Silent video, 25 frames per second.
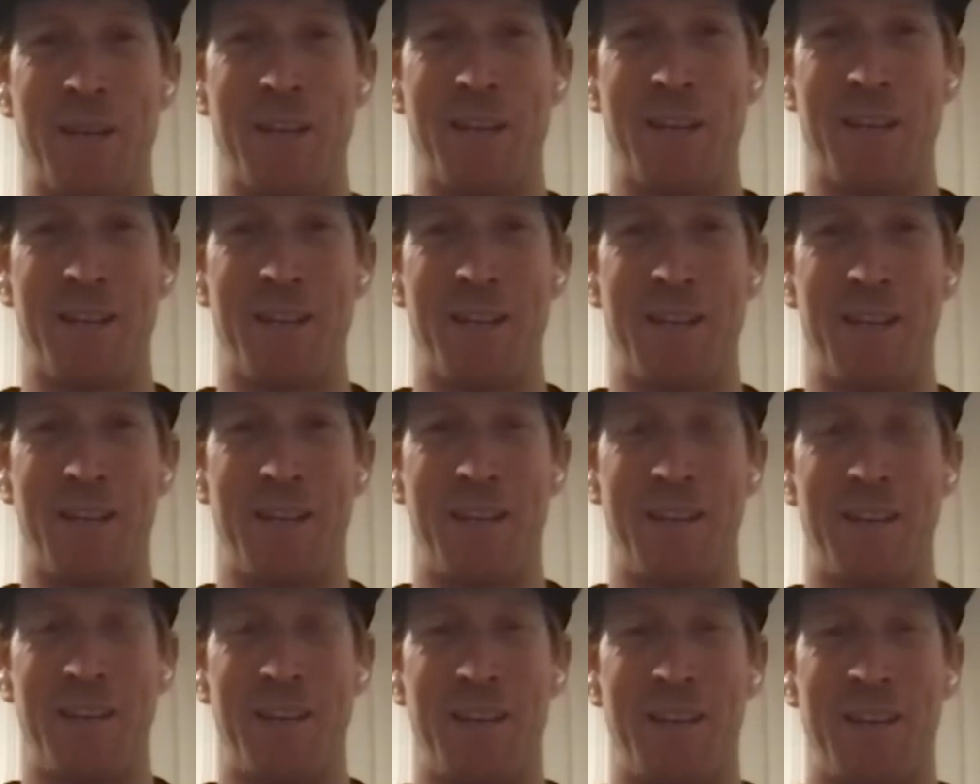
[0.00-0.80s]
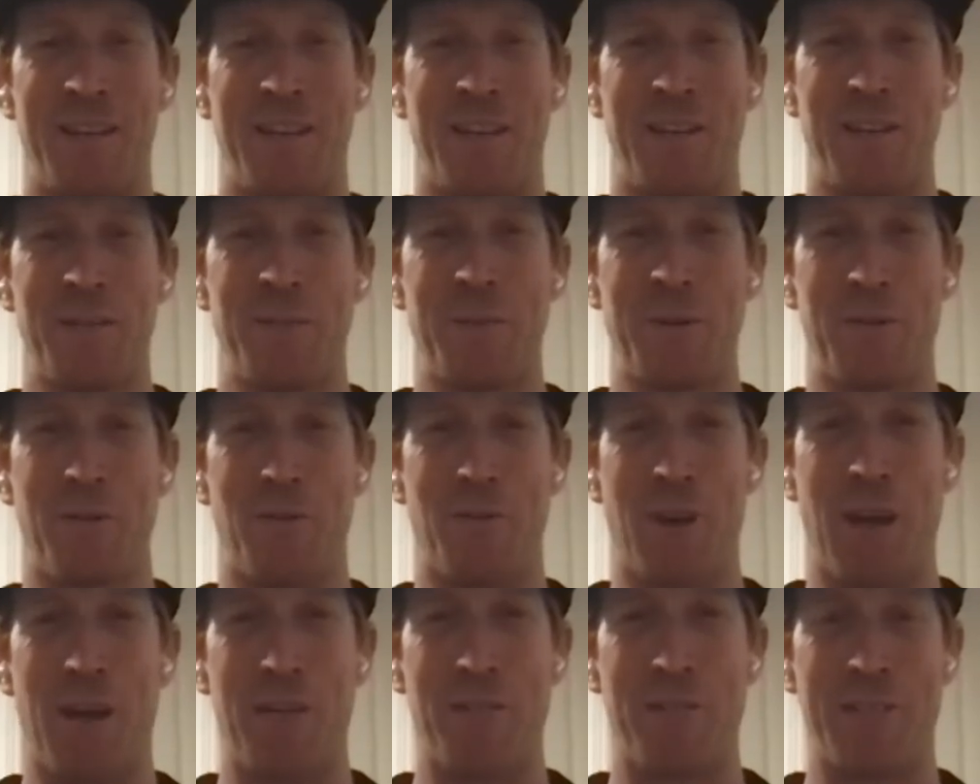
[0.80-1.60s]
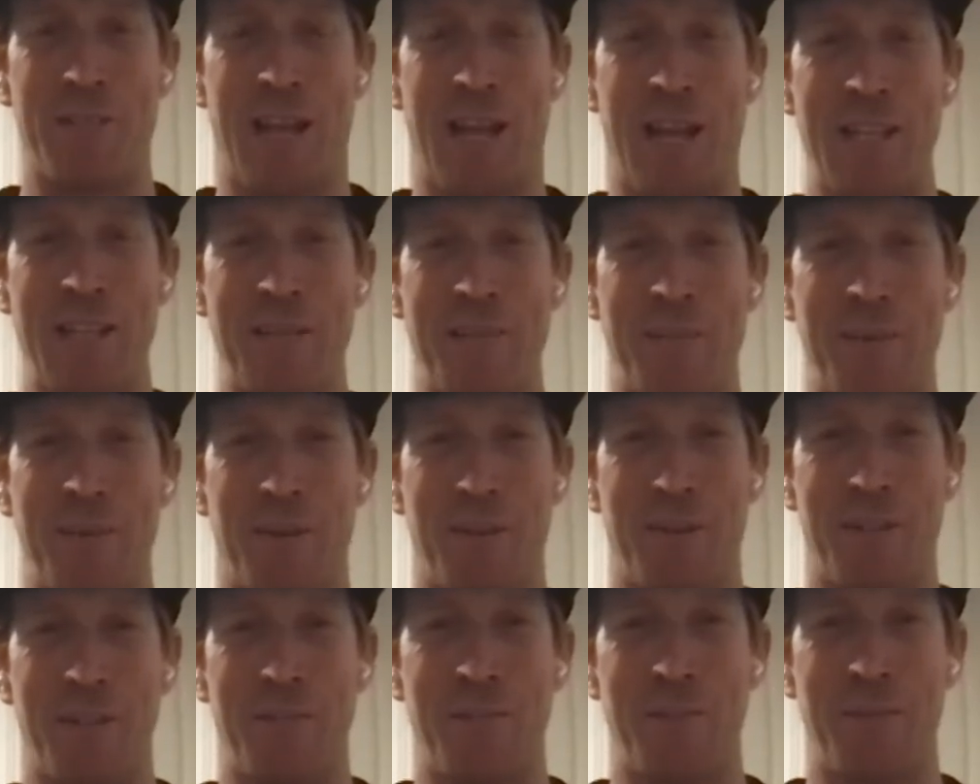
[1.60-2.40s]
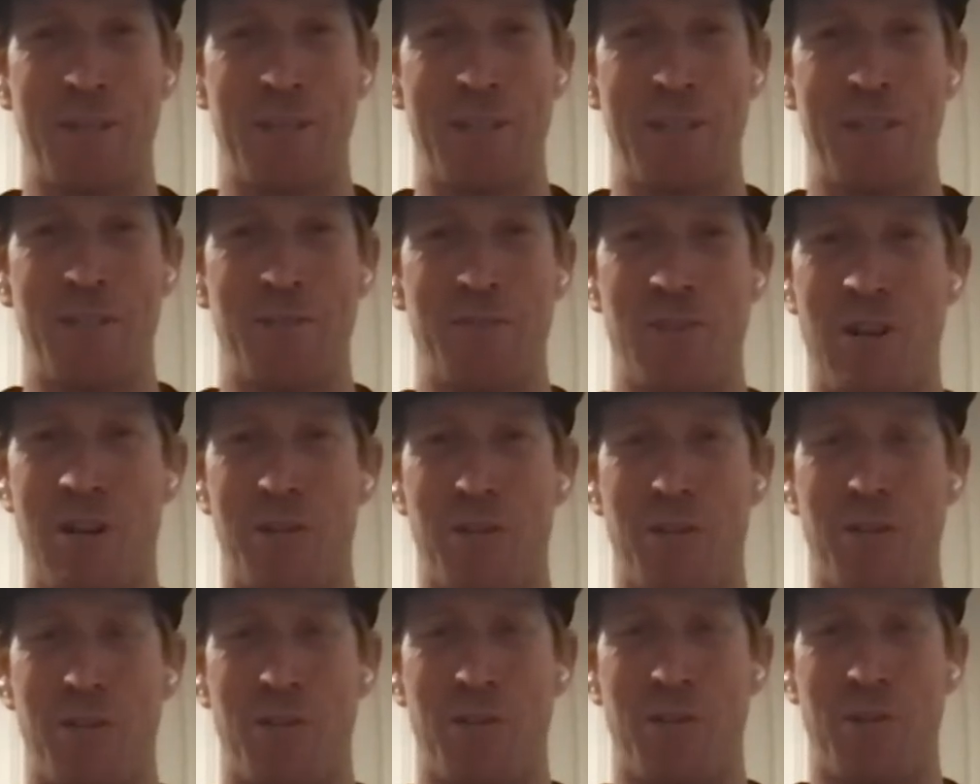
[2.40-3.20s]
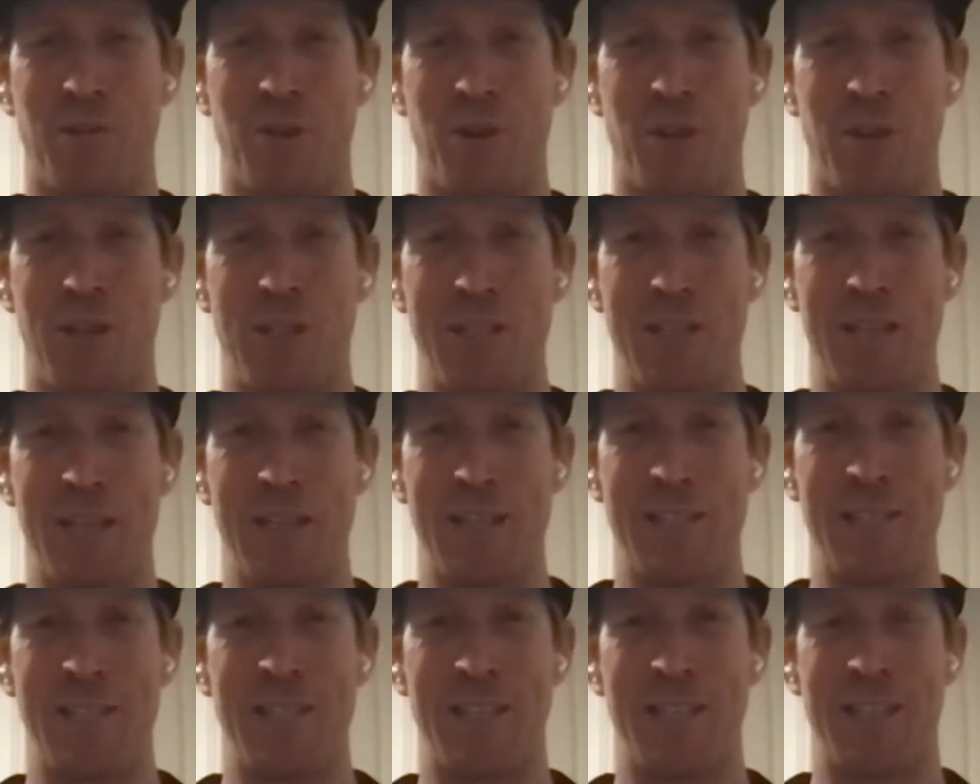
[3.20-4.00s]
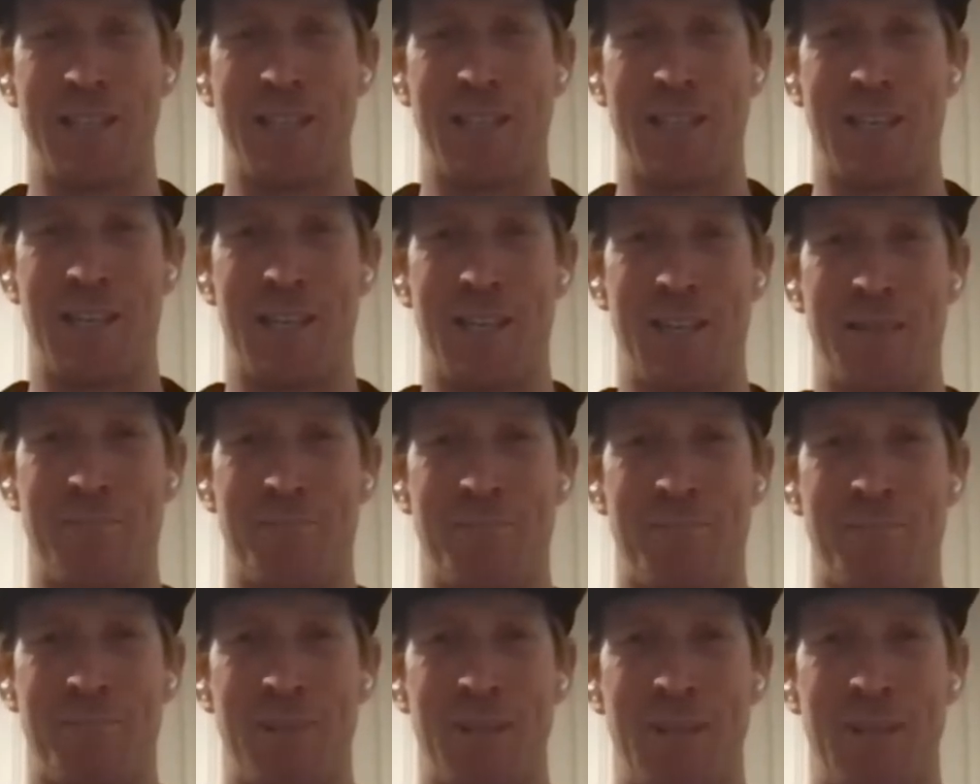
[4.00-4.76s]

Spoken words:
it was a bit of a rough start, to be honest. We struggled through early testing, and